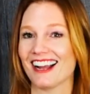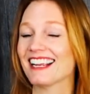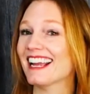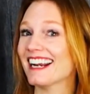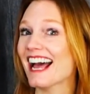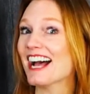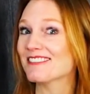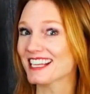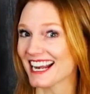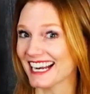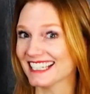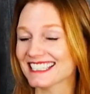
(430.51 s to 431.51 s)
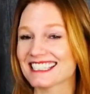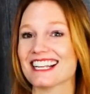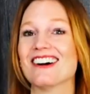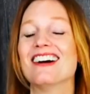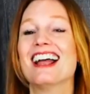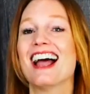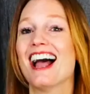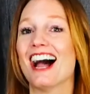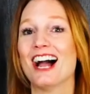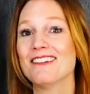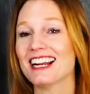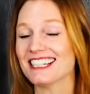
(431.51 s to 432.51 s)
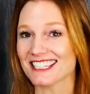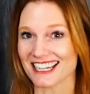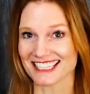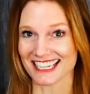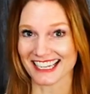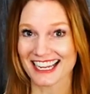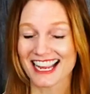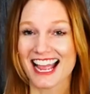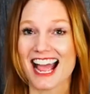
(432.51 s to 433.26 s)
Again, I've done it, so I'm not judging.